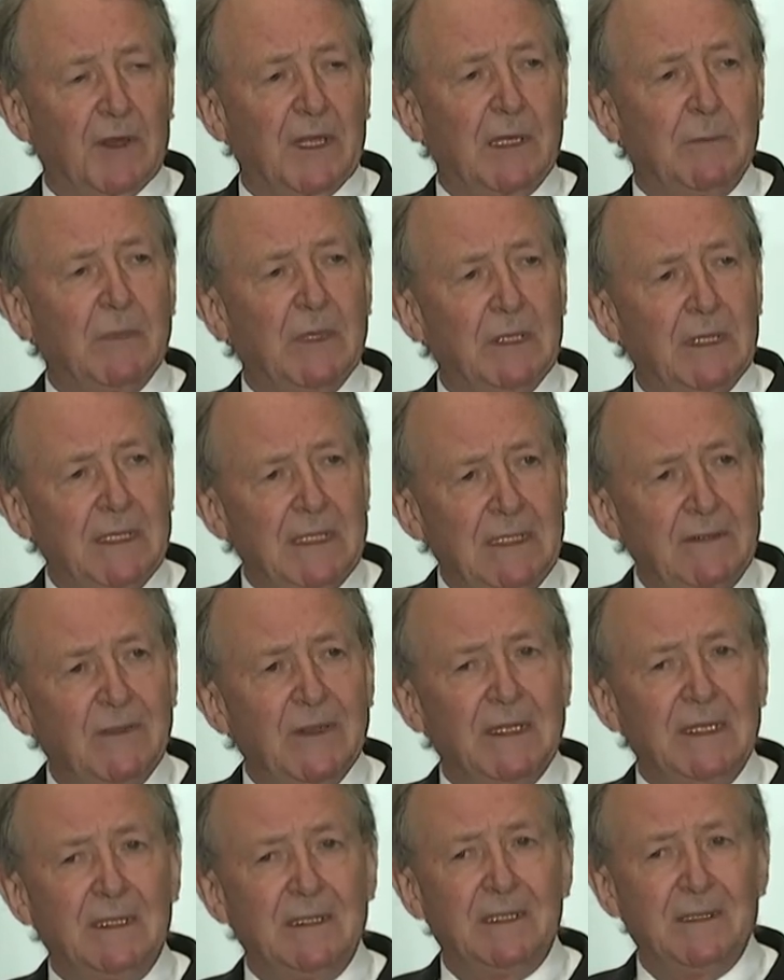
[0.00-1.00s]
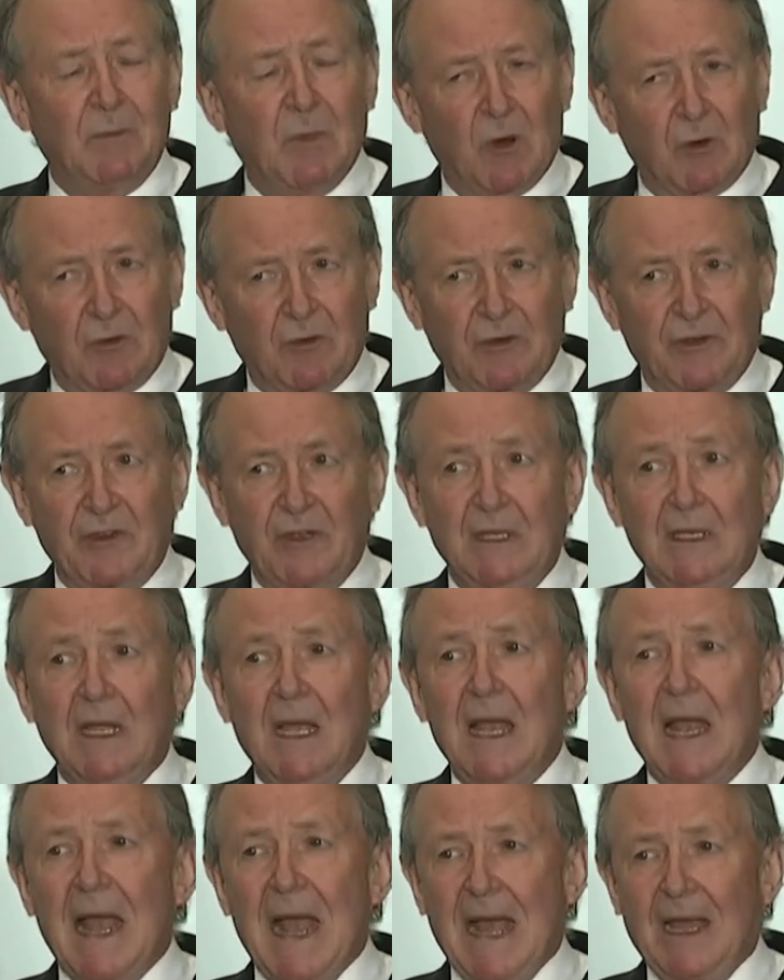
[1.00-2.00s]
They believe in democracy
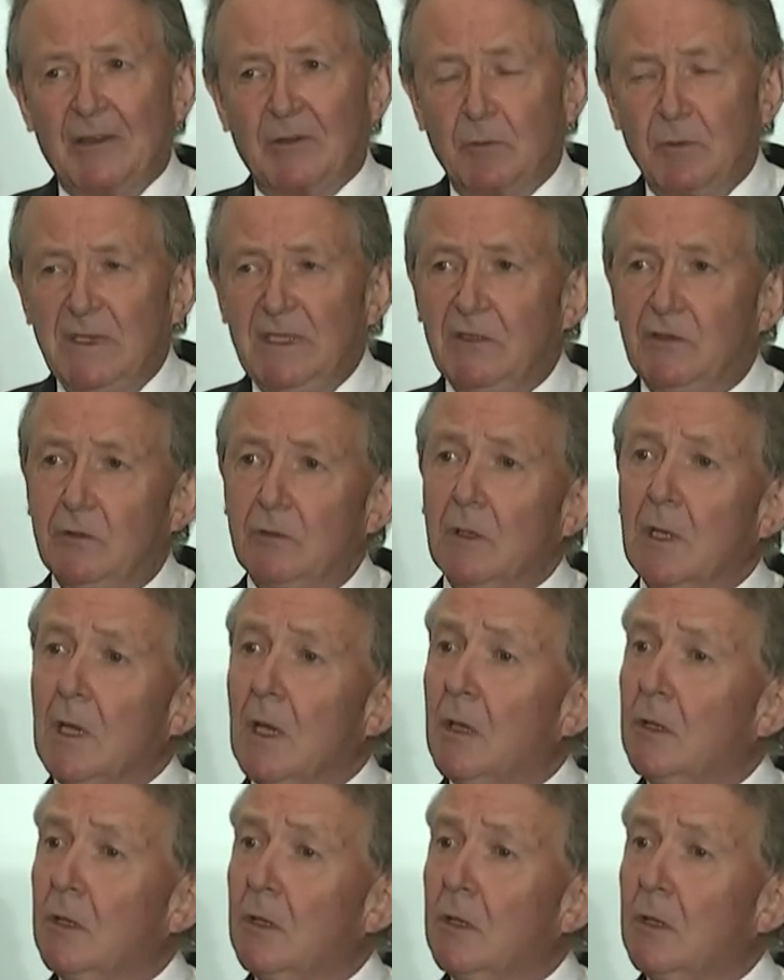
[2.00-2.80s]
as we do.